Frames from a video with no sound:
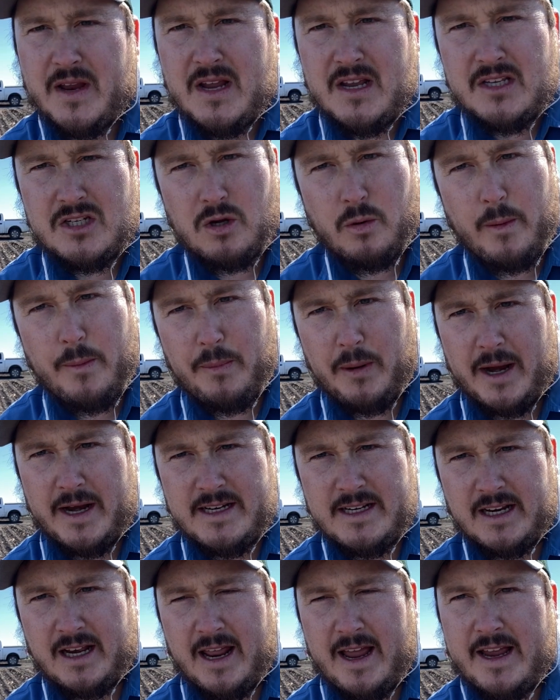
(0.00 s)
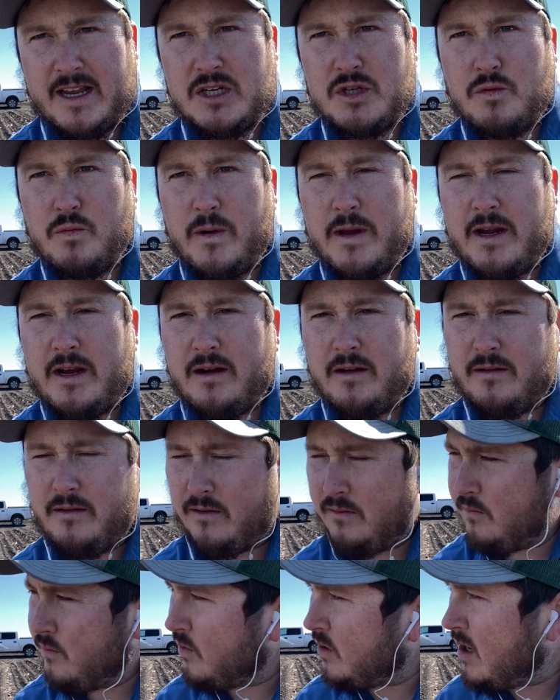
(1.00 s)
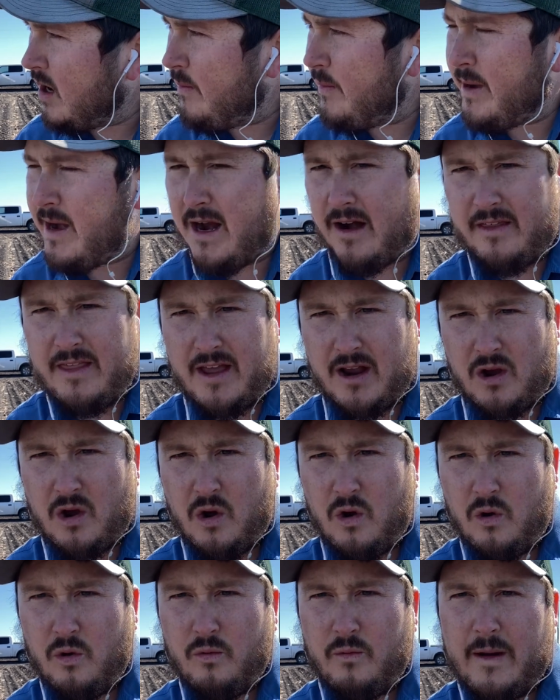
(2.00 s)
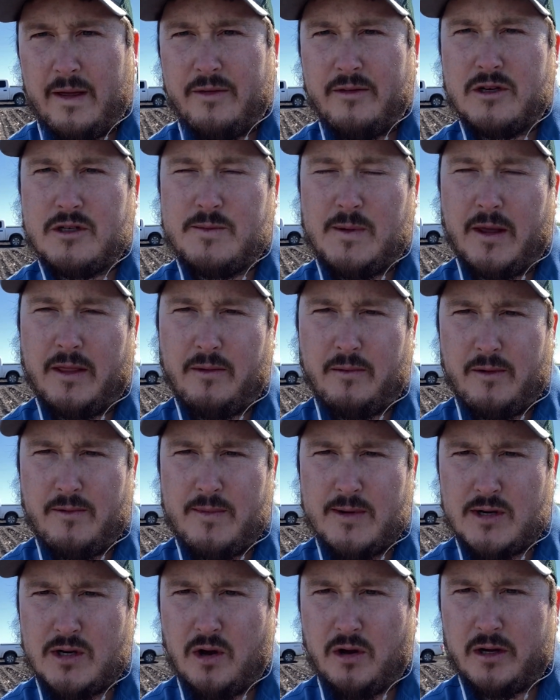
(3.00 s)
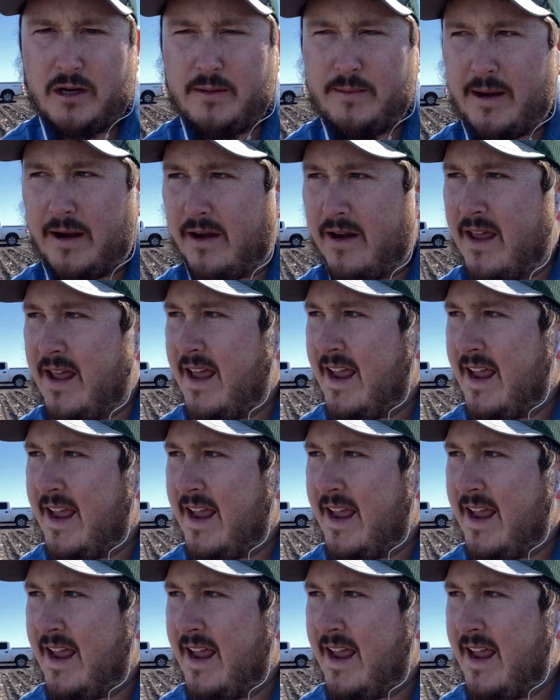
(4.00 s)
So we planted last week. We're coming out of that cold weather spell that we've been talking about,